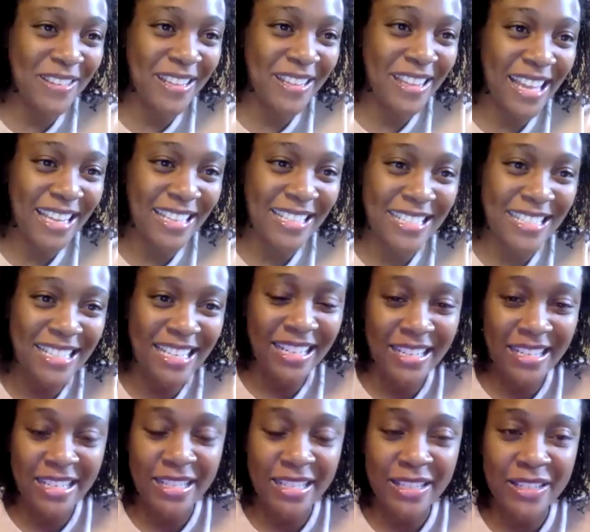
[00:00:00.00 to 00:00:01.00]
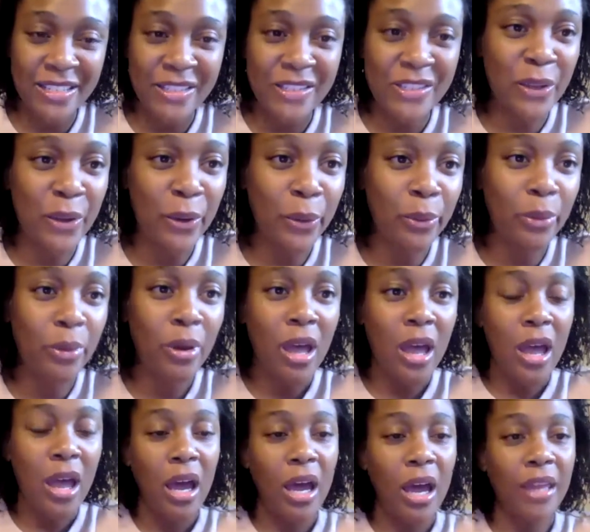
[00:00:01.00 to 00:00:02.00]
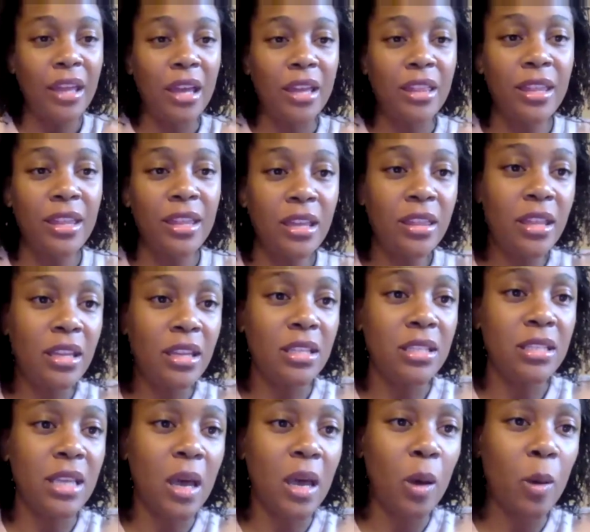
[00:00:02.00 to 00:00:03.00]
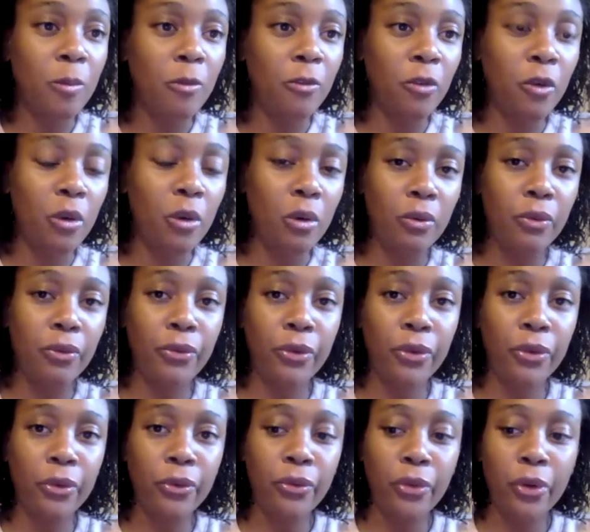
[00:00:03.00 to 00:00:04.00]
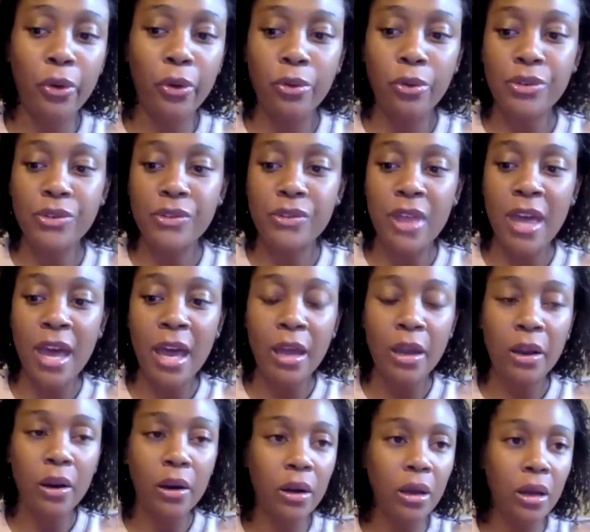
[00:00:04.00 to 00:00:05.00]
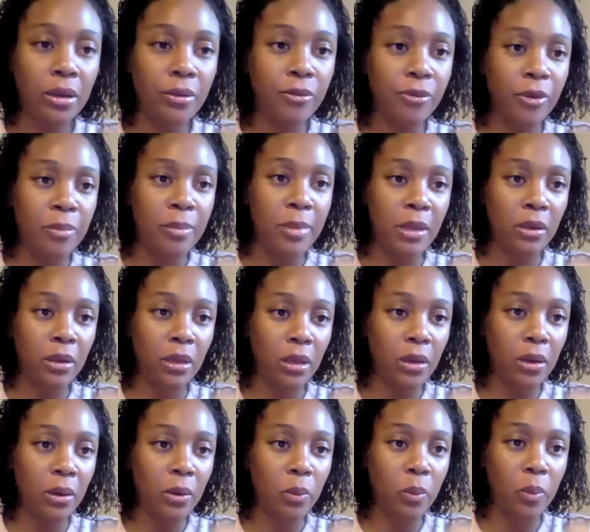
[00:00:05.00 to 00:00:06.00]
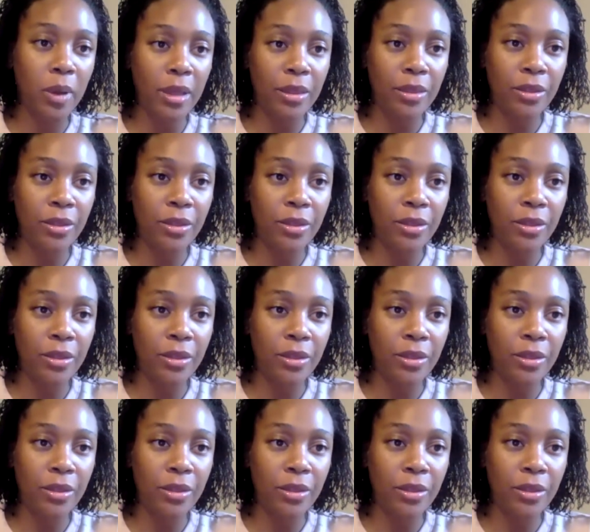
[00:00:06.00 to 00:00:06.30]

that, Daren. So I think that it's helpful for folks that are unfamiliar with the